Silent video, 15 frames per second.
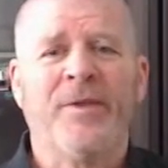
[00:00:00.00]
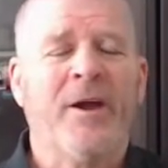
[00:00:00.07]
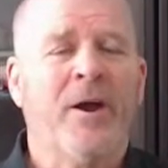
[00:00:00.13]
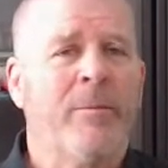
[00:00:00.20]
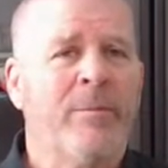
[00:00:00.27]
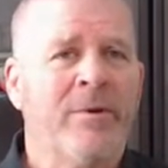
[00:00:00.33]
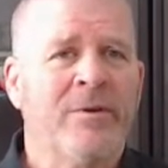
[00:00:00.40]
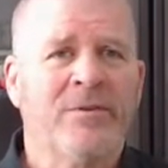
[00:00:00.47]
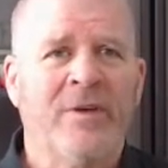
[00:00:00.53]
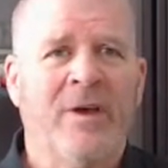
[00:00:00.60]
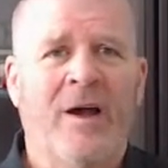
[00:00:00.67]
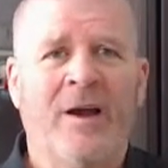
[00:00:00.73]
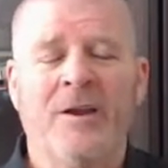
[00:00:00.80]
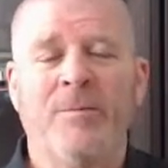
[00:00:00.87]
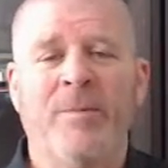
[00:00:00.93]
therapist,
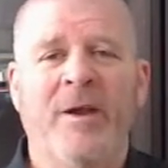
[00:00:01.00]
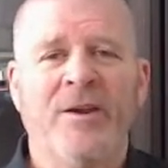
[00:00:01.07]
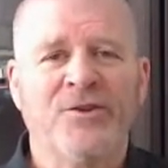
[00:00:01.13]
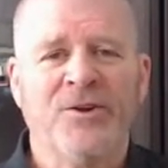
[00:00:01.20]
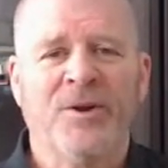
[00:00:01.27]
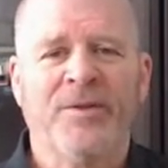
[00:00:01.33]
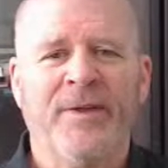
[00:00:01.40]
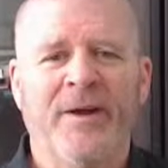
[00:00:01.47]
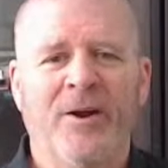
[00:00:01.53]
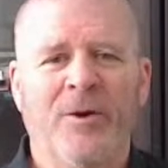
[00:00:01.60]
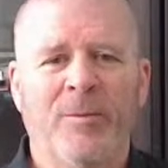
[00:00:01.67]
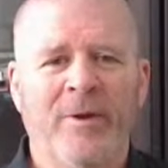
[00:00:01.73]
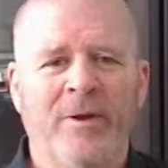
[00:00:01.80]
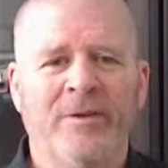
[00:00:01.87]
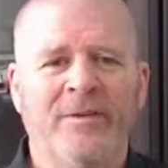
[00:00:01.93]
occupational
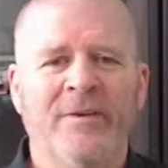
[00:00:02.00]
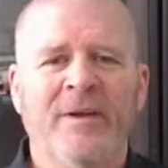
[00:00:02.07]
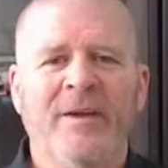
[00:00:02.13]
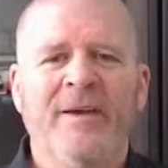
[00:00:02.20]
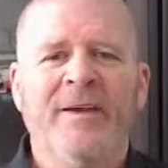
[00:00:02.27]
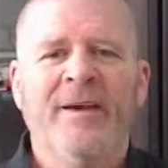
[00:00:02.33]
therapist,